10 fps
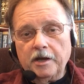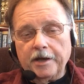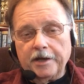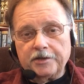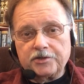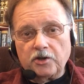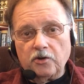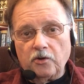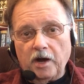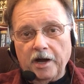And
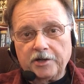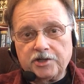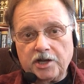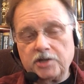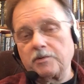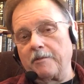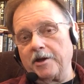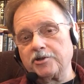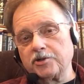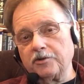so I changed my
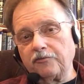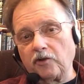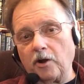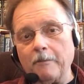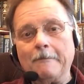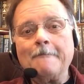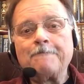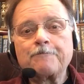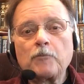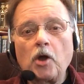major from
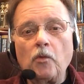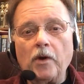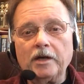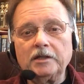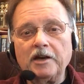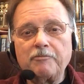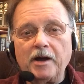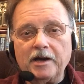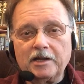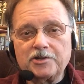wildlife
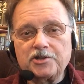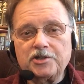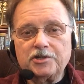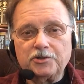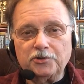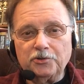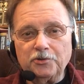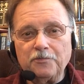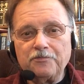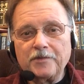biology
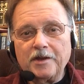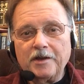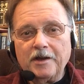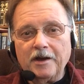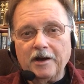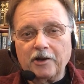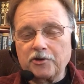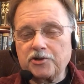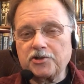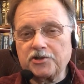to
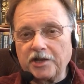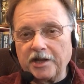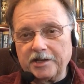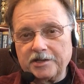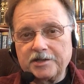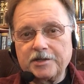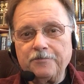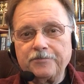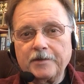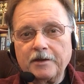Christian studies.
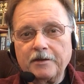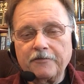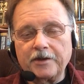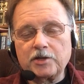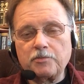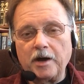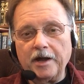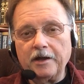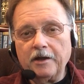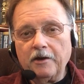Finished
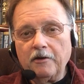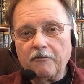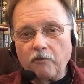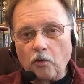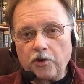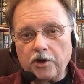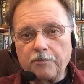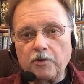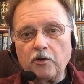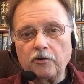my 4-year
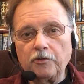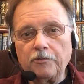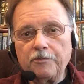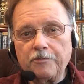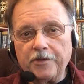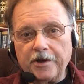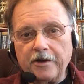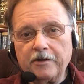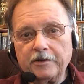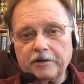program
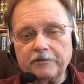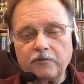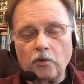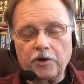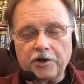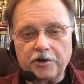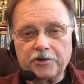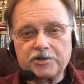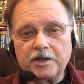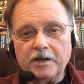there in 4
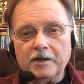years,